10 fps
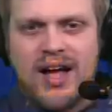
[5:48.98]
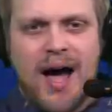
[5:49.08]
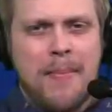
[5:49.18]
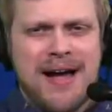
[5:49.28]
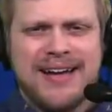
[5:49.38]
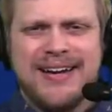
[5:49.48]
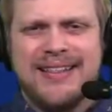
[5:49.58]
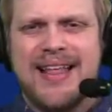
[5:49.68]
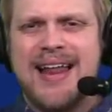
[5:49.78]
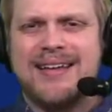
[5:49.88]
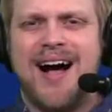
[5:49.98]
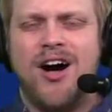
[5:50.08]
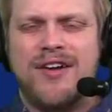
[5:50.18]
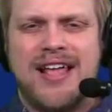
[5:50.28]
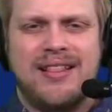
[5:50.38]
I'm not going to let
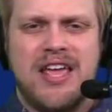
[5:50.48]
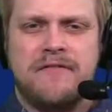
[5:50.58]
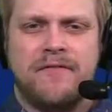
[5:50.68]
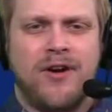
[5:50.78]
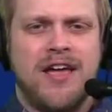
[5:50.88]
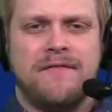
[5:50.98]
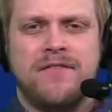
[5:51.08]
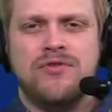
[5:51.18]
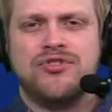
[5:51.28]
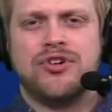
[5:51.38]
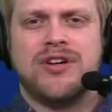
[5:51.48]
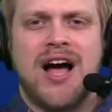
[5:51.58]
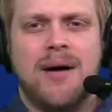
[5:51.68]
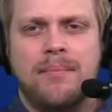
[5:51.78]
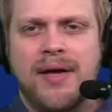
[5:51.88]
Golladay leave for a future
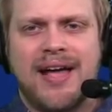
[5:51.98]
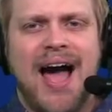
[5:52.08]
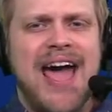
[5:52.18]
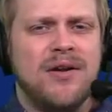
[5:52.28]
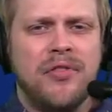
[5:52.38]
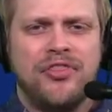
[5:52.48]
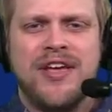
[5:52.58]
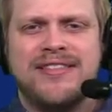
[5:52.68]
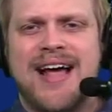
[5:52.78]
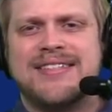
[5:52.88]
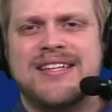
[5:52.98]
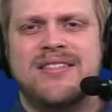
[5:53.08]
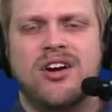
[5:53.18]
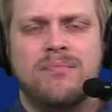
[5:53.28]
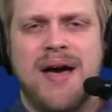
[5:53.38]
comp pick. I don't think that's
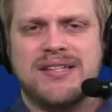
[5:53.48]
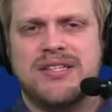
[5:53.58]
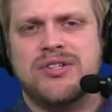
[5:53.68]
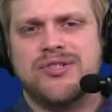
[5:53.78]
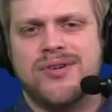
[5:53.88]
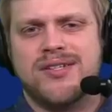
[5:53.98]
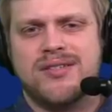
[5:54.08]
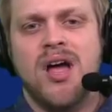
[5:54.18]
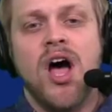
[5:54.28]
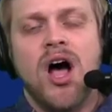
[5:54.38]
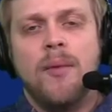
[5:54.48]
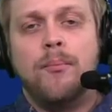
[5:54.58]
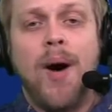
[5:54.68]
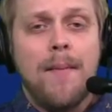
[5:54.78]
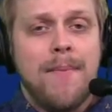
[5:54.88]
in their best interest.
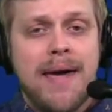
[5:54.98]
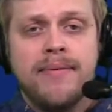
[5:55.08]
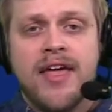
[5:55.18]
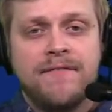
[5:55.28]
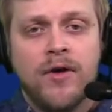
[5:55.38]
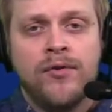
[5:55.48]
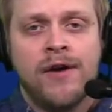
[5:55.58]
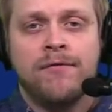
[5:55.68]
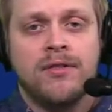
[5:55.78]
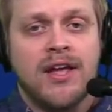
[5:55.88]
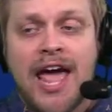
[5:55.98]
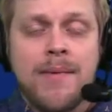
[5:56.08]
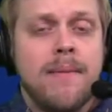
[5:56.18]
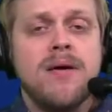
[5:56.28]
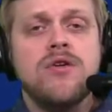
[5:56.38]
But maybe they feel differently, and
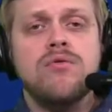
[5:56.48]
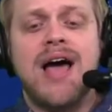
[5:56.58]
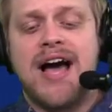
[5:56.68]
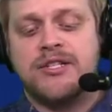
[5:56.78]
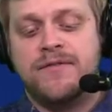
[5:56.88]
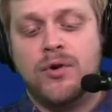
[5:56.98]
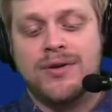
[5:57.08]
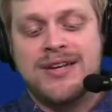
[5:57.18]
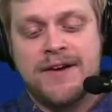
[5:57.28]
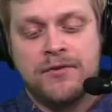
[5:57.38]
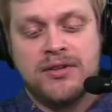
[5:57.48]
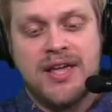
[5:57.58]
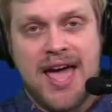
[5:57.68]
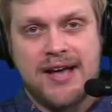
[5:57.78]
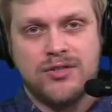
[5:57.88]
maybe you guys feel
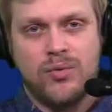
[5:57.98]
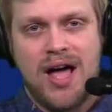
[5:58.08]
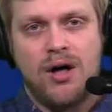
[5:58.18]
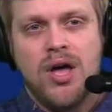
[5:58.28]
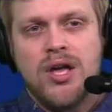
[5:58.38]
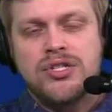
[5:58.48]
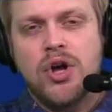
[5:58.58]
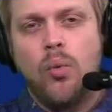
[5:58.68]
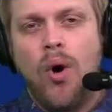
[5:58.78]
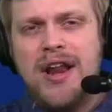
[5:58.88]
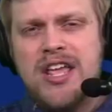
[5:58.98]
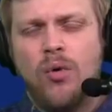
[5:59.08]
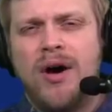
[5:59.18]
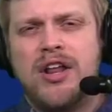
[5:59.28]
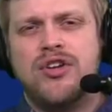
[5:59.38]
differently as well. So, what do you
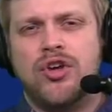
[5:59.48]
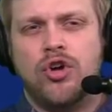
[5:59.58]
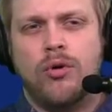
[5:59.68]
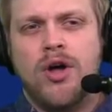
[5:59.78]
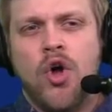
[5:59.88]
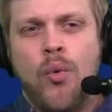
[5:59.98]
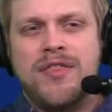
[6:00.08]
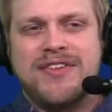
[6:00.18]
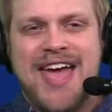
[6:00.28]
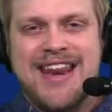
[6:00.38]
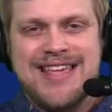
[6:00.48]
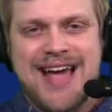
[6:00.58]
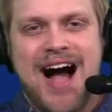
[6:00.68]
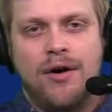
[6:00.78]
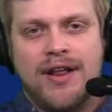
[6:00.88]
want to do with Kenny
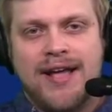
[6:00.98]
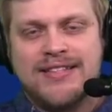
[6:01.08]
Golladay?